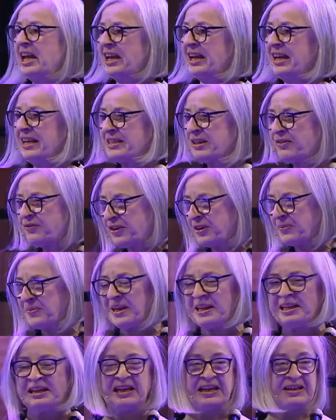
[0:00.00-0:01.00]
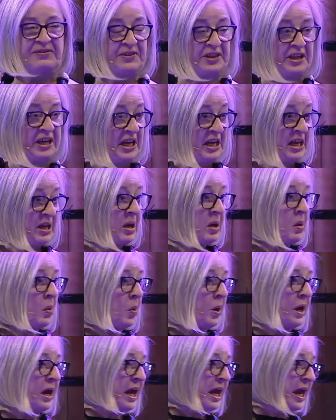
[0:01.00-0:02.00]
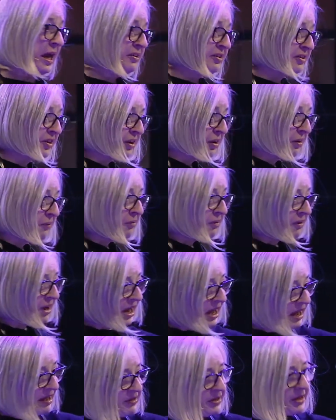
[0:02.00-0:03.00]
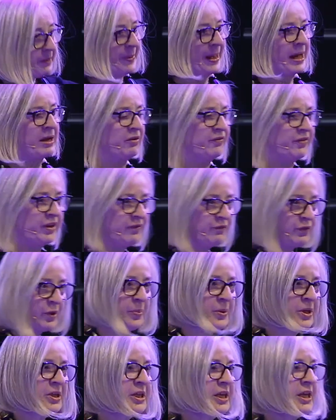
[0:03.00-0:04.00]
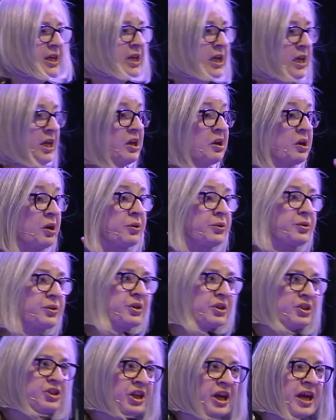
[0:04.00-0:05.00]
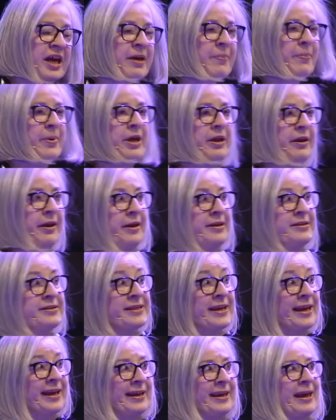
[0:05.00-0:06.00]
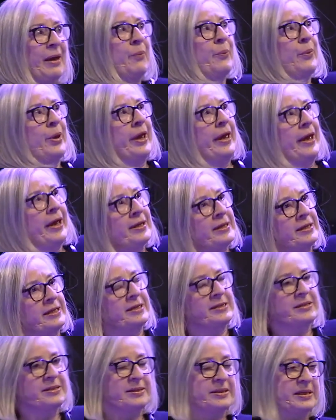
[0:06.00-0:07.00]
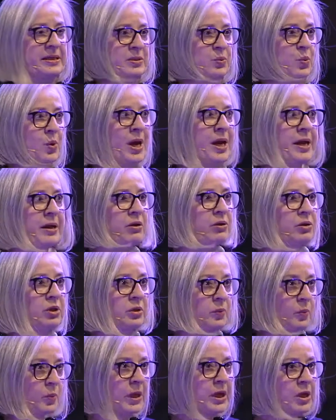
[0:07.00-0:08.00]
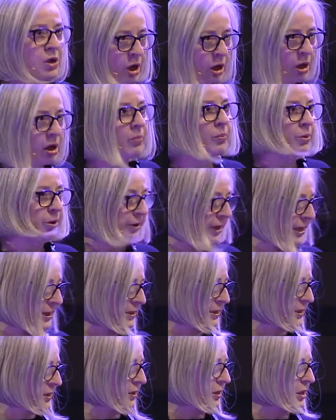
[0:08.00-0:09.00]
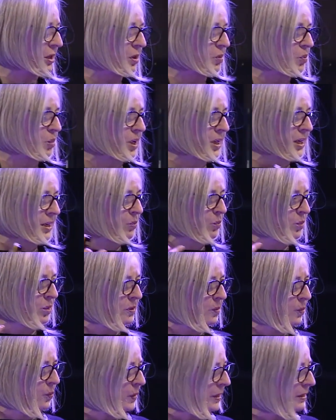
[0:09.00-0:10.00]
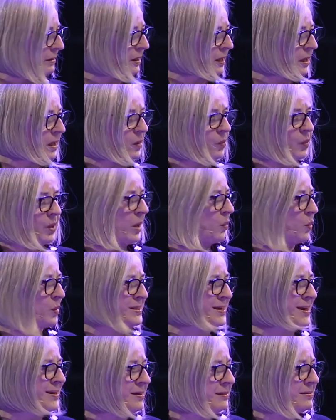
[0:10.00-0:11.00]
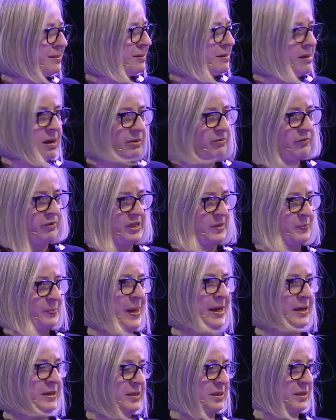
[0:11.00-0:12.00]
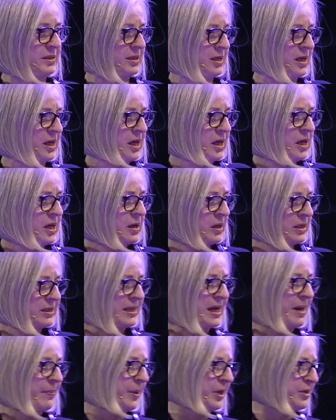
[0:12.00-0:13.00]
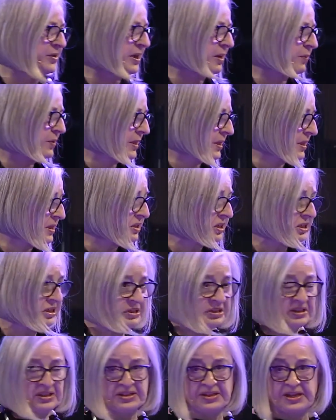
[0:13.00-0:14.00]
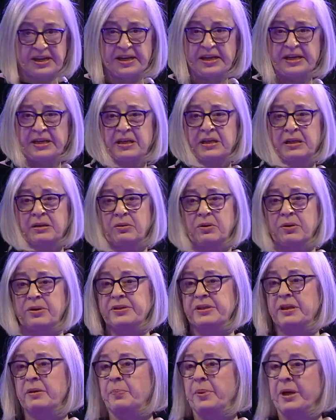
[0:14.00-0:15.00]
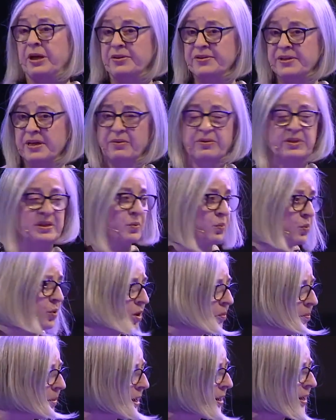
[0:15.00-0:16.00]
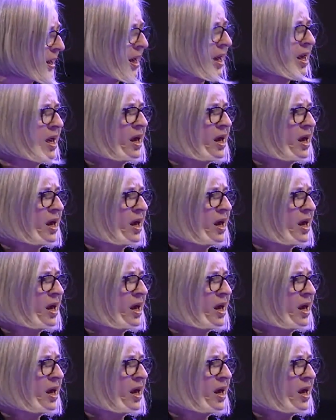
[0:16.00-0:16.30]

That's a female laughter. Where I had to go around the back of everybody, go to the chairman and say, can we hang these things? Why couldn't we collaborate? You know, why was I not respected? Is that because I was an interior designer, or is it because I was a woman?